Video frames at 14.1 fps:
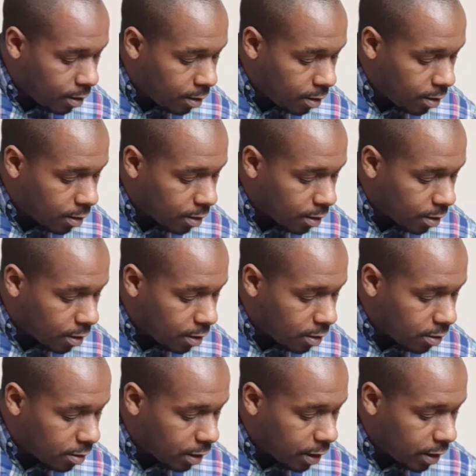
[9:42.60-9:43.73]
Yeah, these
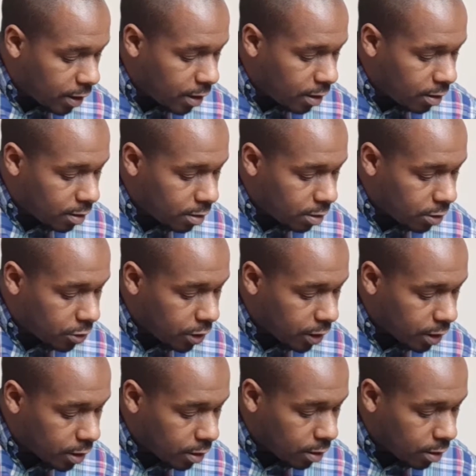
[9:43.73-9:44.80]
right here are a little tricky.